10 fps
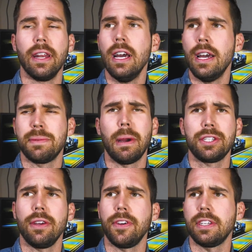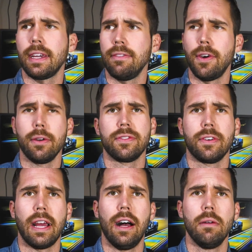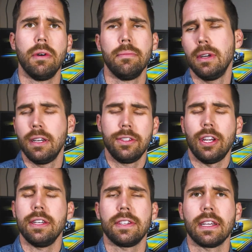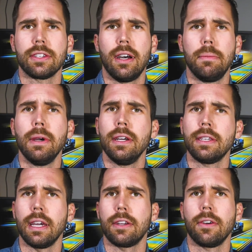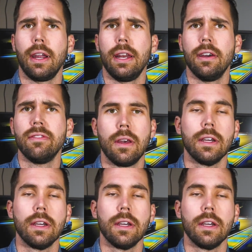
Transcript: Especially if you're taking photos for an album, change things up, get creative.